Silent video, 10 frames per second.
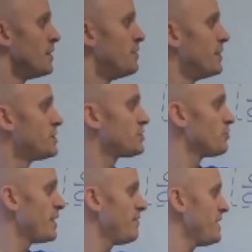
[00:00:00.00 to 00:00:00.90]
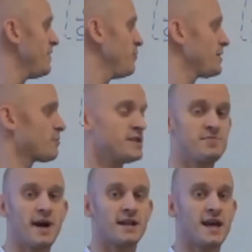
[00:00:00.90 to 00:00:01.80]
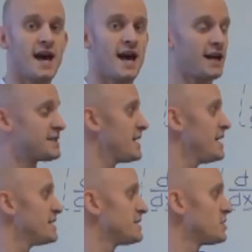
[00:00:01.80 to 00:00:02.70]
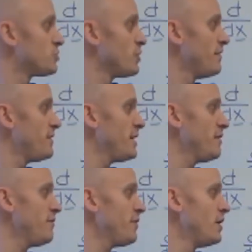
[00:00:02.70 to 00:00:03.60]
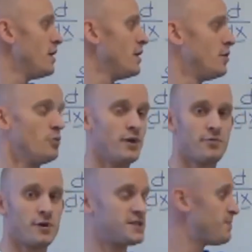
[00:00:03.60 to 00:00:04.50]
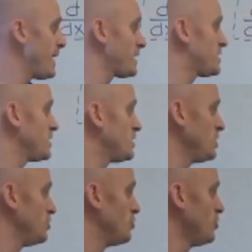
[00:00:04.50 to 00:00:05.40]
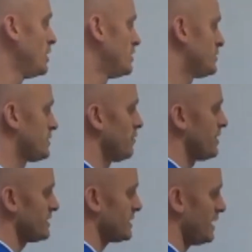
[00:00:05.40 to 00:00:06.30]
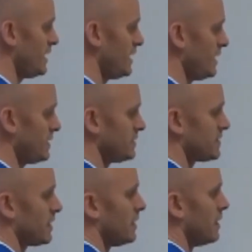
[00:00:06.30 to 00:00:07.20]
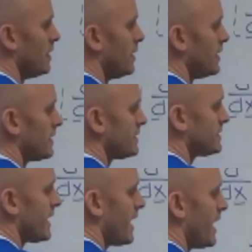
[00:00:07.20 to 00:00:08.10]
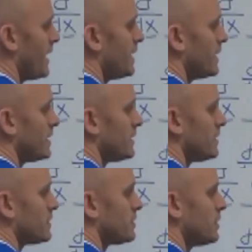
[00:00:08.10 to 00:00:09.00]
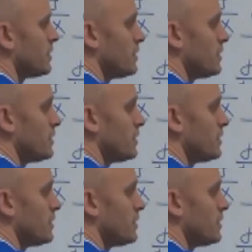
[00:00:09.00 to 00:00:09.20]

the derivative with respect to x is the derivative with respect to u, so this is 10 to the